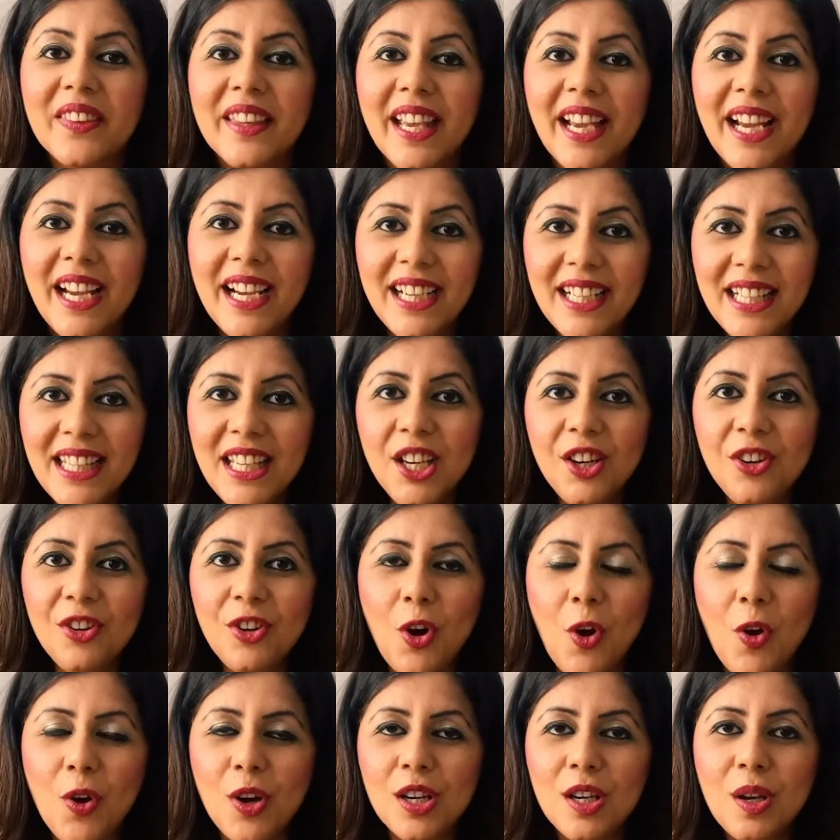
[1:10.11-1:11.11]
Earlier
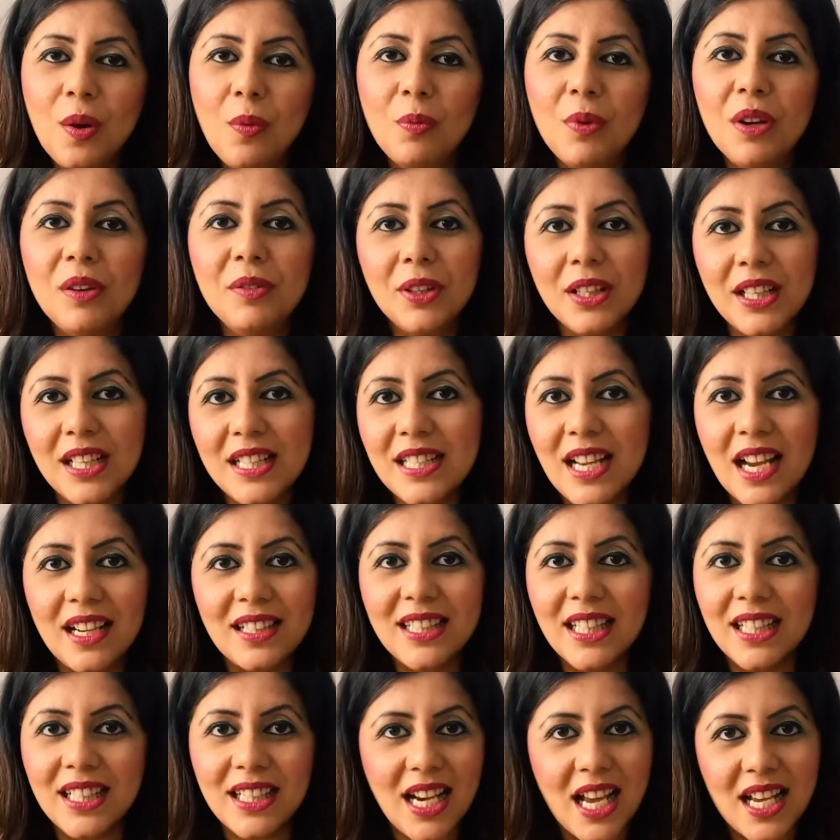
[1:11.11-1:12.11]
on, we were
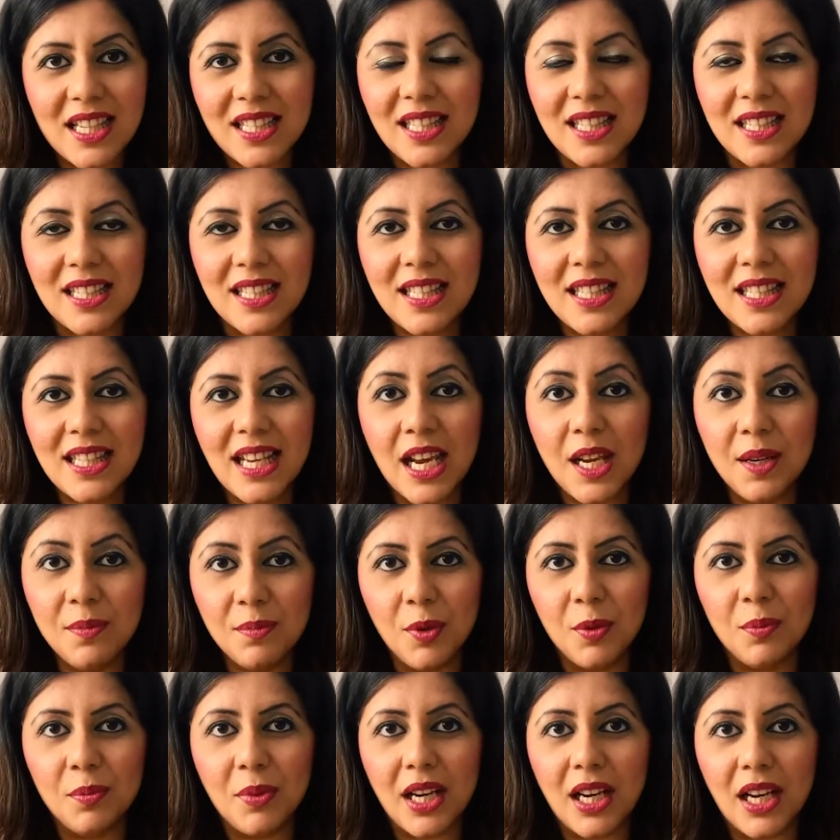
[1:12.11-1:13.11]
conducting classes in
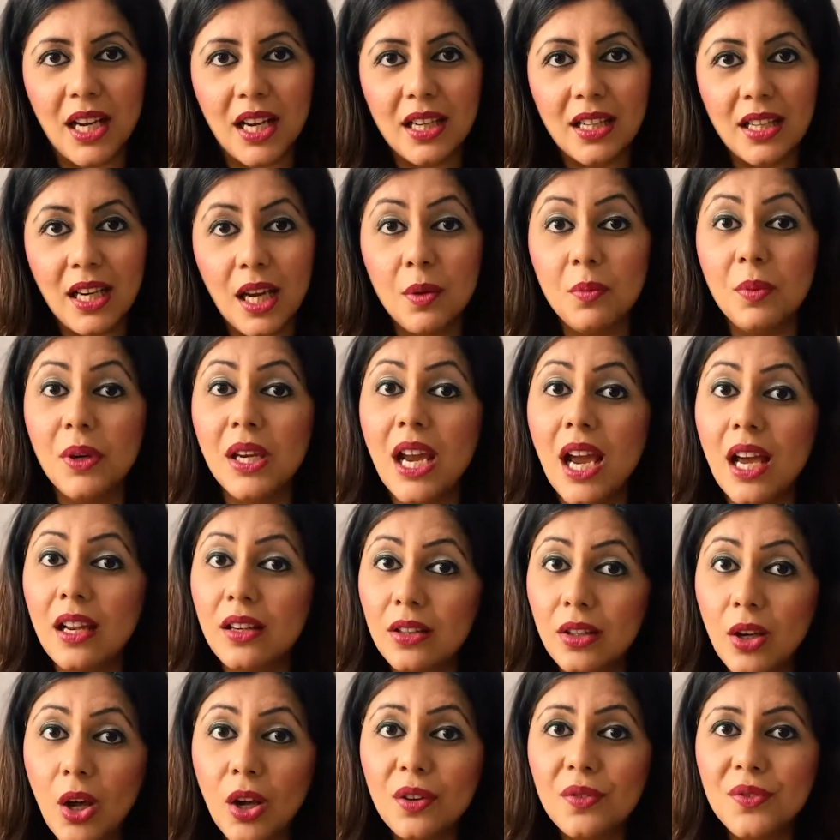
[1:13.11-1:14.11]
Mumbai, and we had a
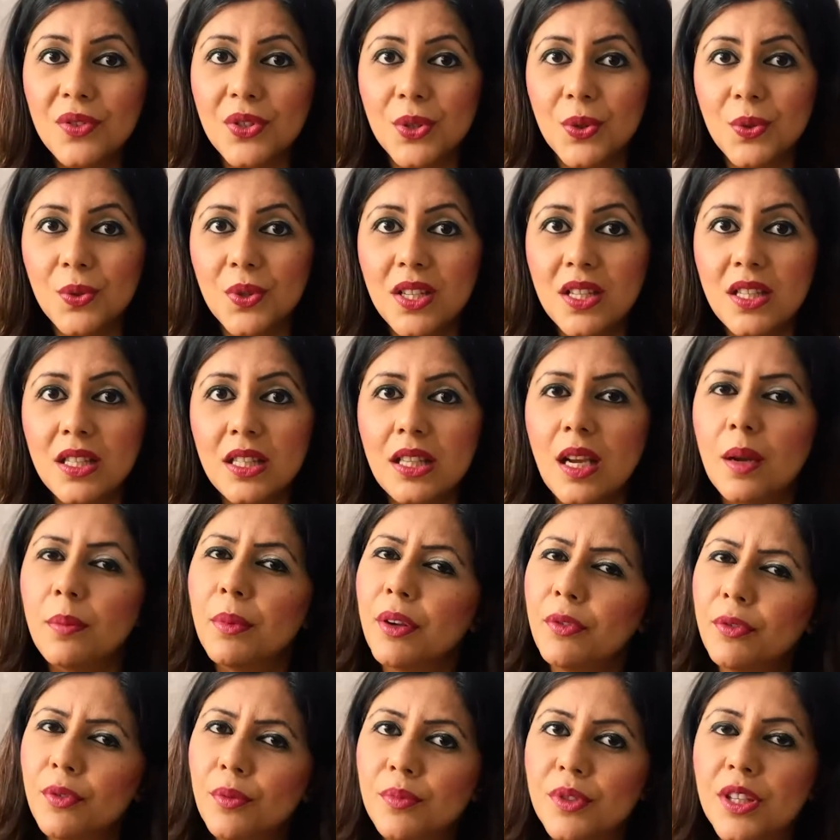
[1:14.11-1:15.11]
lot of students coming
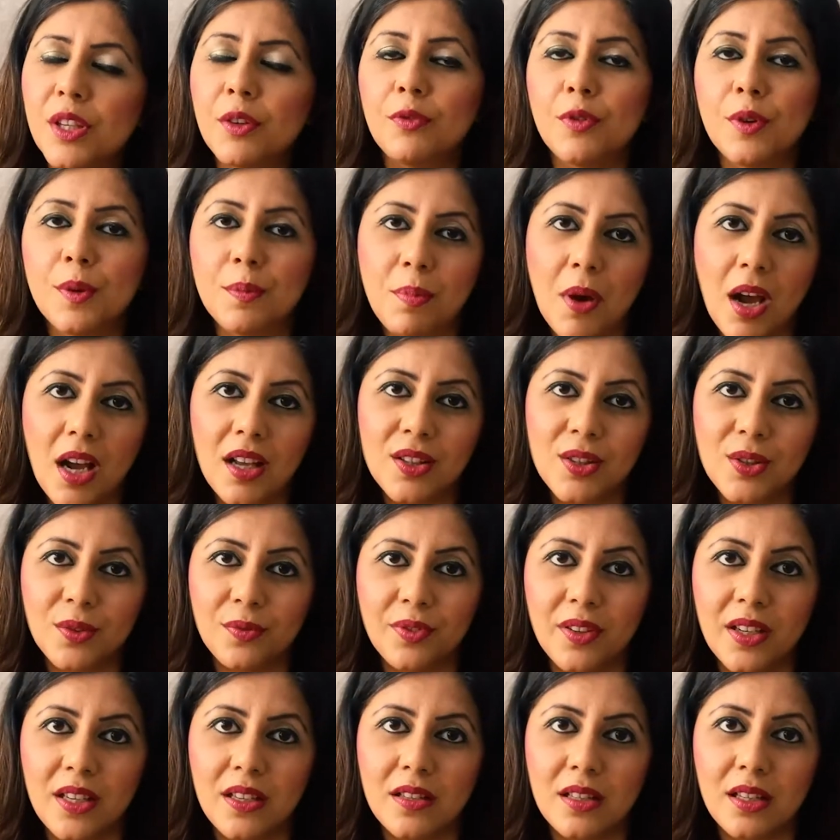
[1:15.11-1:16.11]
from different parts of
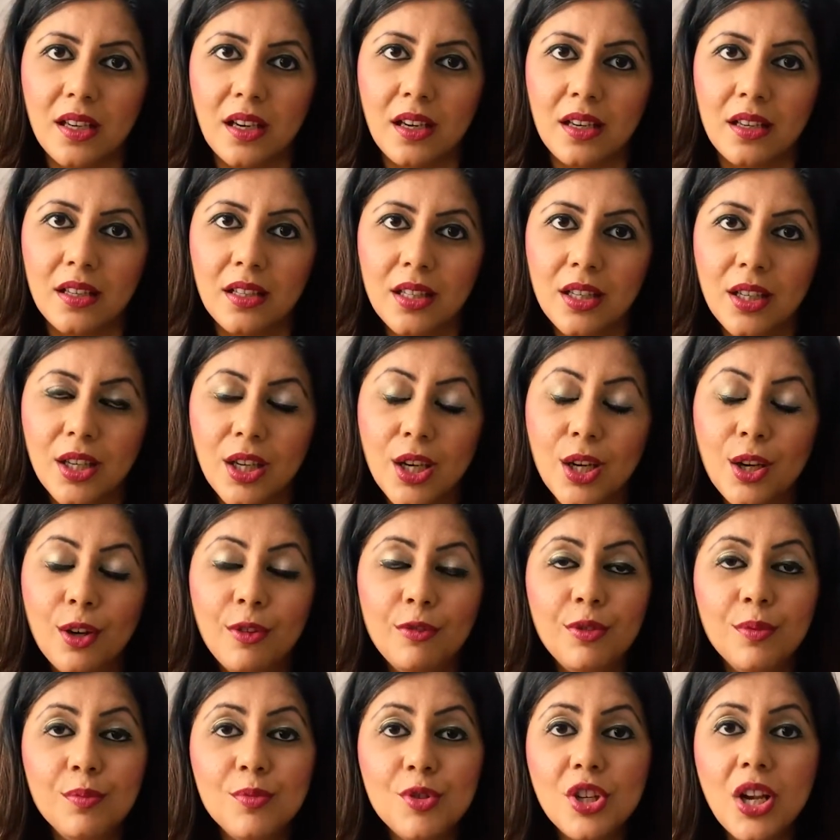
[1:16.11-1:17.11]
India,
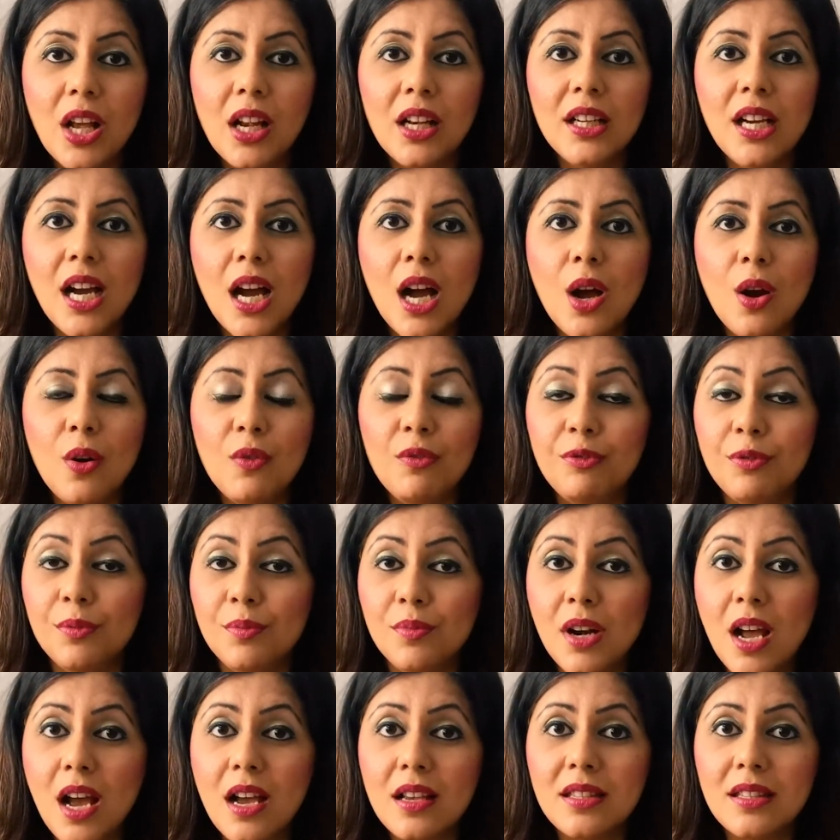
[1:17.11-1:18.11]
from Jalgaon, from
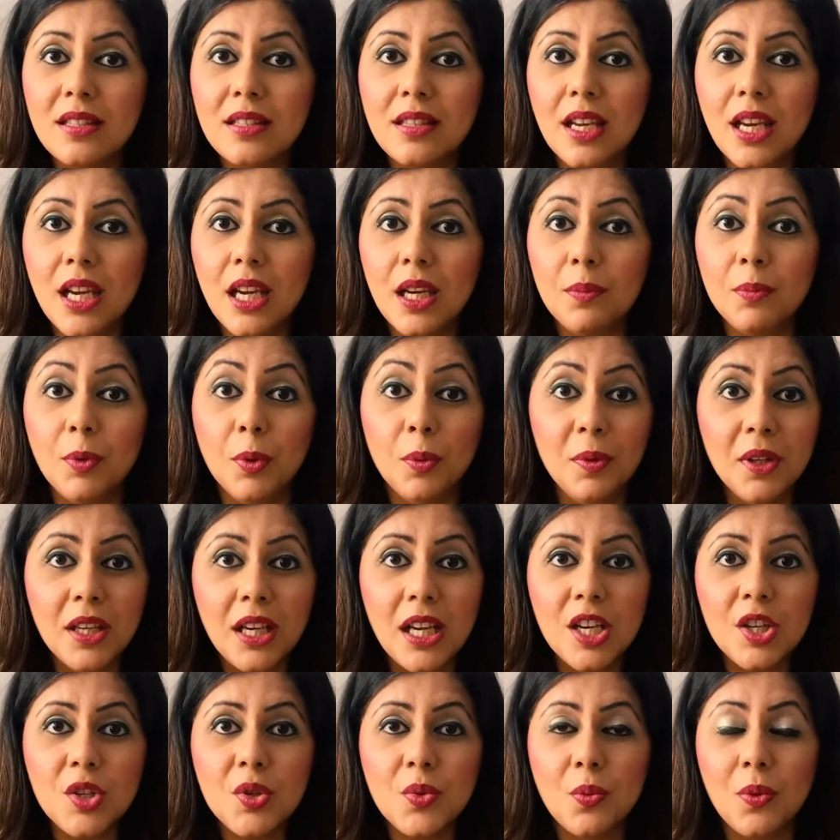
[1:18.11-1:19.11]
Nasik,
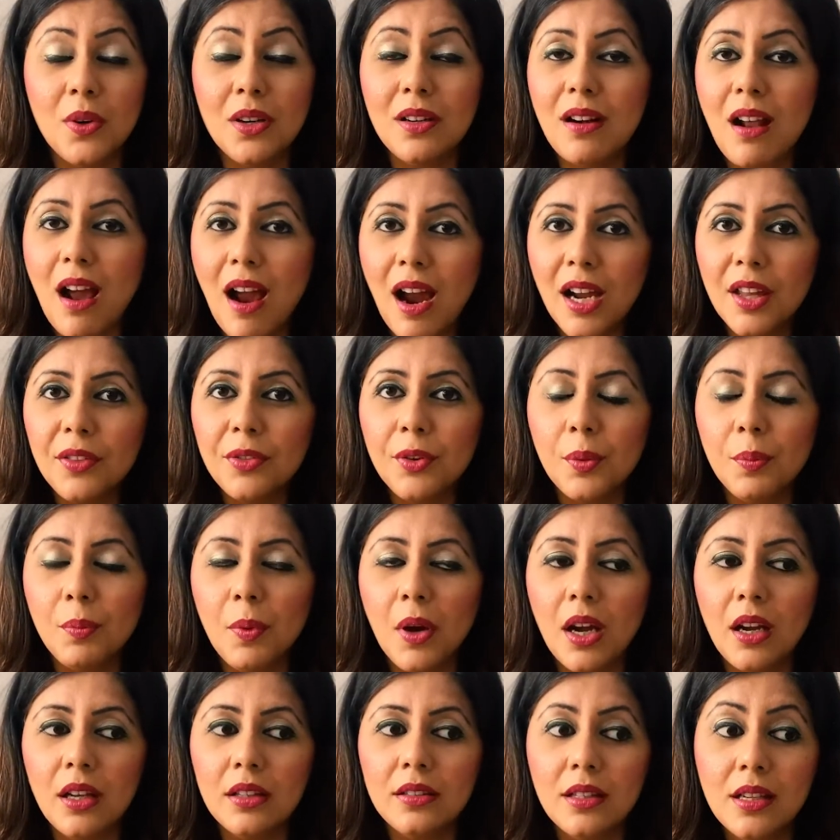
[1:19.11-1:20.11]
Bhubaneswar,
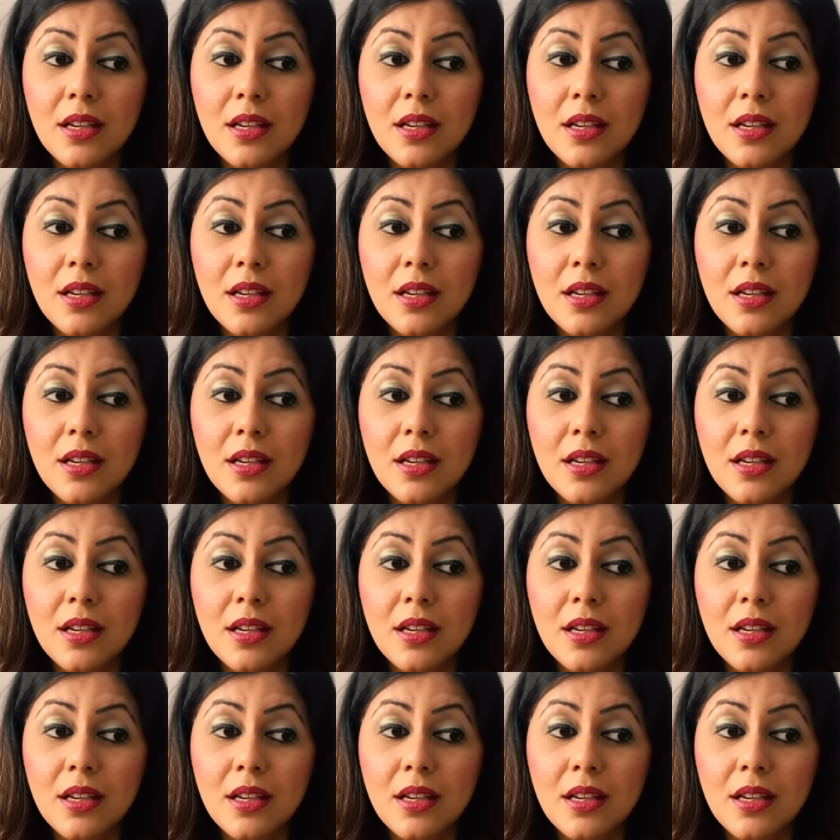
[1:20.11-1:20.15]
Hyderabad,